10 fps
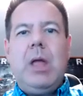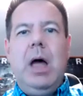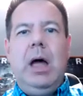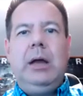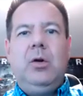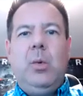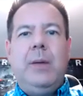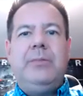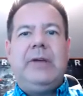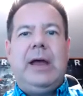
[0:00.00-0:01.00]
on your
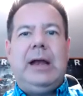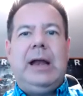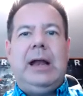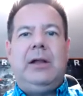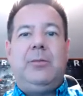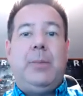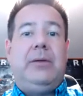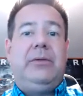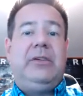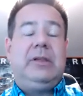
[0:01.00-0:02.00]
website, and it's
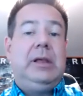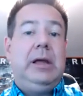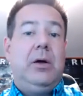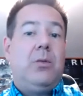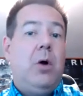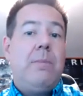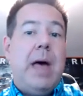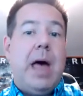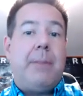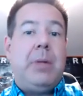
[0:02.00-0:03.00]
basically a
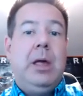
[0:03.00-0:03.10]
roadmap